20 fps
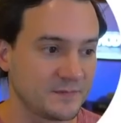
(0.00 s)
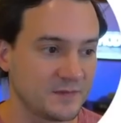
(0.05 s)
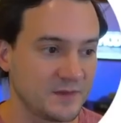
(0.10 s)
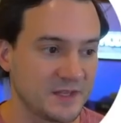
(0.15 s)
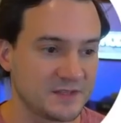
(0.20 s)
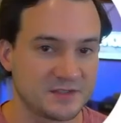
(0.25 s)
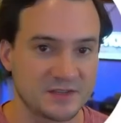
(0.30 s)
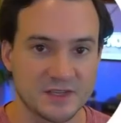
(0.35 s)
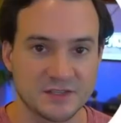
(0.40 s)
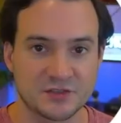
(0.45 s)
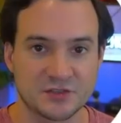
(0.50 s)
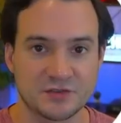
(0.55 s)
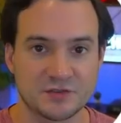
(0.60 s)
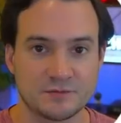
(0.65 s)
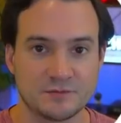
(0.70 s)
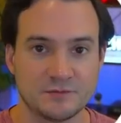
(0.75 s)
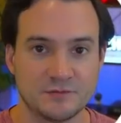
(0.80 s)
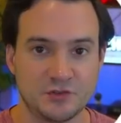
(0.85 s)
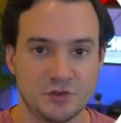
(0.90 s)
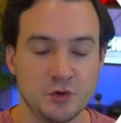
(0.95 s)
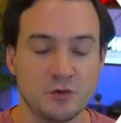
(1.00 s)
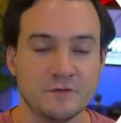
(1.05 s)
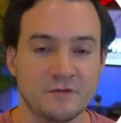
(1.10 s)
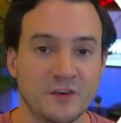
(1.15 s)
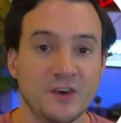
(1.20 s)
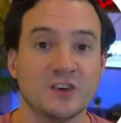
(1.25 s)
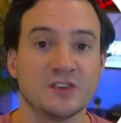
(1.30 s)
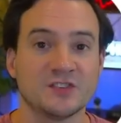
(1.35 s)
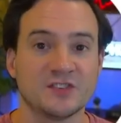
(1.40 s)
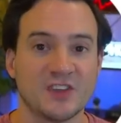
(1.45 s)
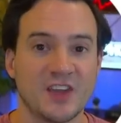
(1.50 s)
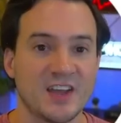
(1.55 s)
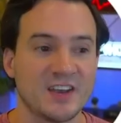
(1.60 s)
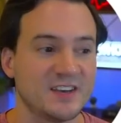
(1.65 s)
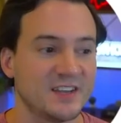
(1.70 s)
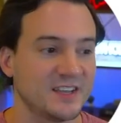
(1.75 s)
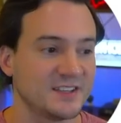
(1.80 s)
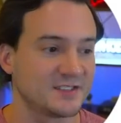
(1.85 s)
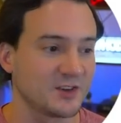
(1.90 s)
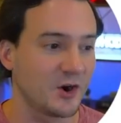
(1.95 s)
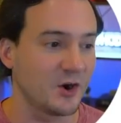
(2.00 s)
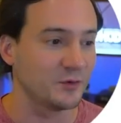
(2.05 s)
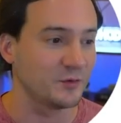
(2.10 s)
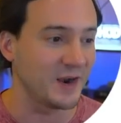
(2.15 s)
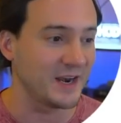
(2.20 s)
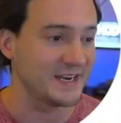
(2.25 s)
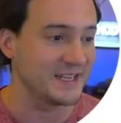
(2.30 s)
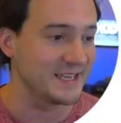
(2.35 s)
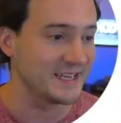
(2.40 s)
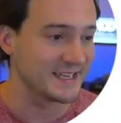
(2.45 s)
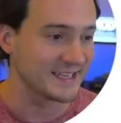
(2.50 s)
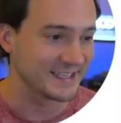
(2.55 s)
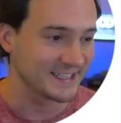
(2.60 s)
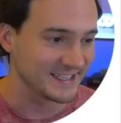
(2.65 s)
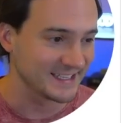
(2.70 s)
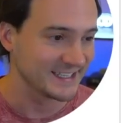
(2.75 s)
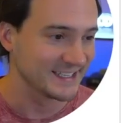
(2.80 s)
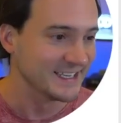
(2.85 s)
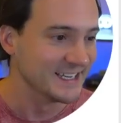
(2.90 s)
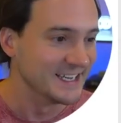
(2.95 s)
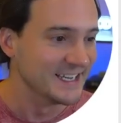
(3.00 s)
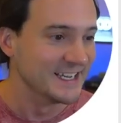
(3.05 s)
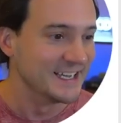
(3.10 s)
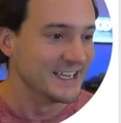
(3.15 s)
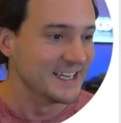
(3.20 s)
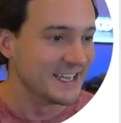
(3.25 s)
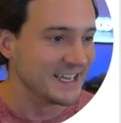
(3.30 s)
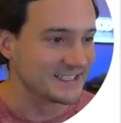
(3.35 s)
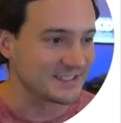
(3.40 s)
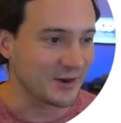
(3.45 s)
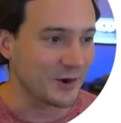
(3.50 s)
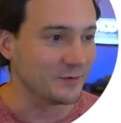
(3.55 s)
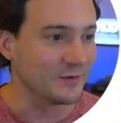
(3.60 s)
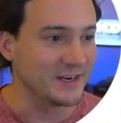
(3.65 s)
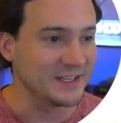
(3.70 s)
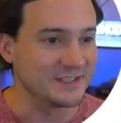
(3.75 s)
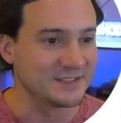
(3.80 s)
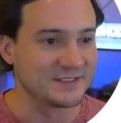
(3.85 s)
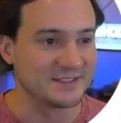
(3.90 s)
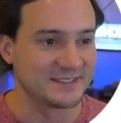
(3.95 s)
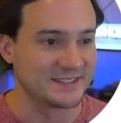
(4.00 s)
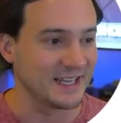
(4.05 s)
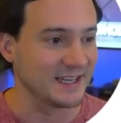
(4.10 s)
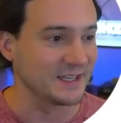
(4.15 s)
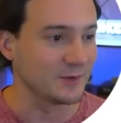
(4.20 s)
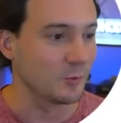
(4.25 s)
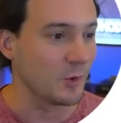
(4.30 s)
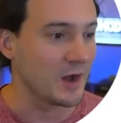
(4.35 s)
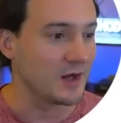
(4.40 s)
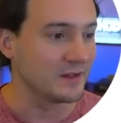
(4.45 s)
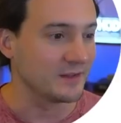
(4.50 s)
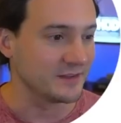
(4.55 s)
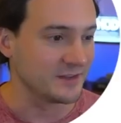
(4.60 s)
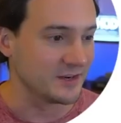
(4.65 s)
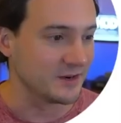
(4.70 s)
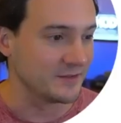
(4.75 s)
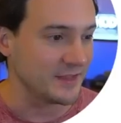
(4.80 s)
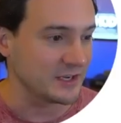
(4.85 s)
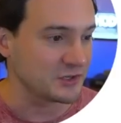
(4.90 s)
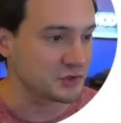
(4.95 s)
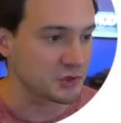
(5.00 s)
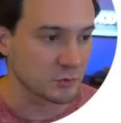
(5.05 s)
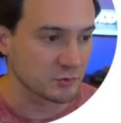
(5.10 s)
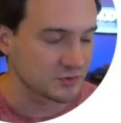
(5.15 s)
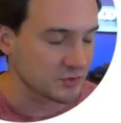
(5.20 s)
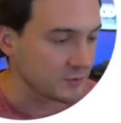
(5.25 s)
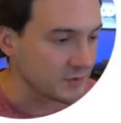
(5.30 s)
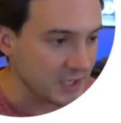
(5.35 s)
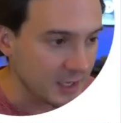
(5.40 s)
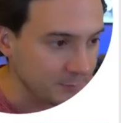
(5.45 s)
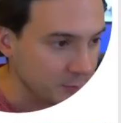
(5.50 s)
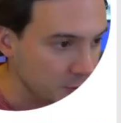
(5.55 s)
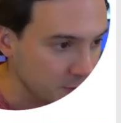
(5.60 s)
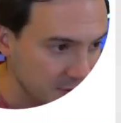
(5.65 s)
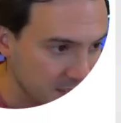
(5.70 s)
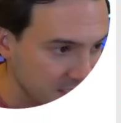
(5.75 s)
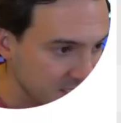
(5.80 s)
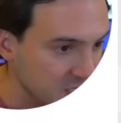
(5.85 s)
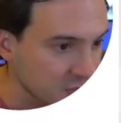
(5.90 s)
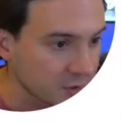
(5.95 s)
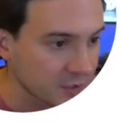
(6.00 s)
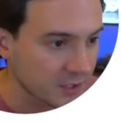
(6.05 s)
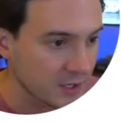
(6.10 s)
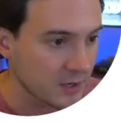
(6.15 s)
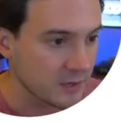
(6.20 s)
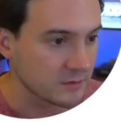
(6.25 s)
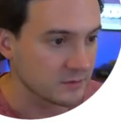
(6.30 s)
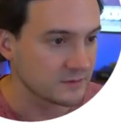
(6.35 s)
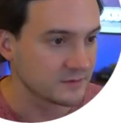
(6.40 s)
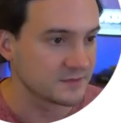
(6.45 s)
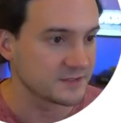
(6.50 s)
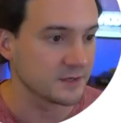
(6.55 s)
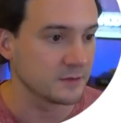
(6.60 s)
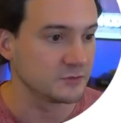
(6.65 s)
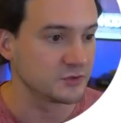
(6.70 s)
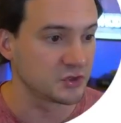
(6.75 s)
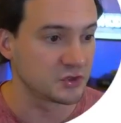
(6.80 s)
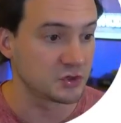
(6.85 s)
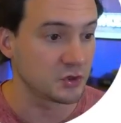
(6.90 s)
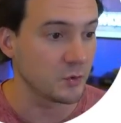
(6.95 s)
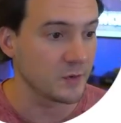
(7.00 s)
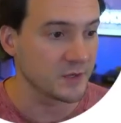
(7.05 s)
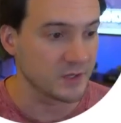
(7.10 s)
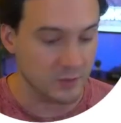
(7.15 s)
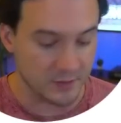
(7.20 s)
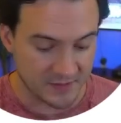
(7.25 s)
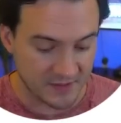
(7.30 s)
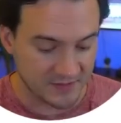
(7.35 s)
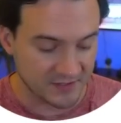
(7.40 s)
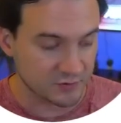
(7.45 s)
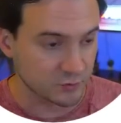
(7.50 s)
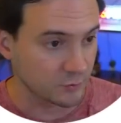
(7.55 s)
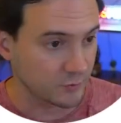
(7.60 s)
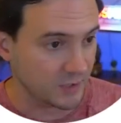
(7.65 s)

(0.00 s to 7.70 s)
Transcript: it's June 1st and it's already selling well, you know, and that shirt was only uploaded a year ago. So just showing you. And then this one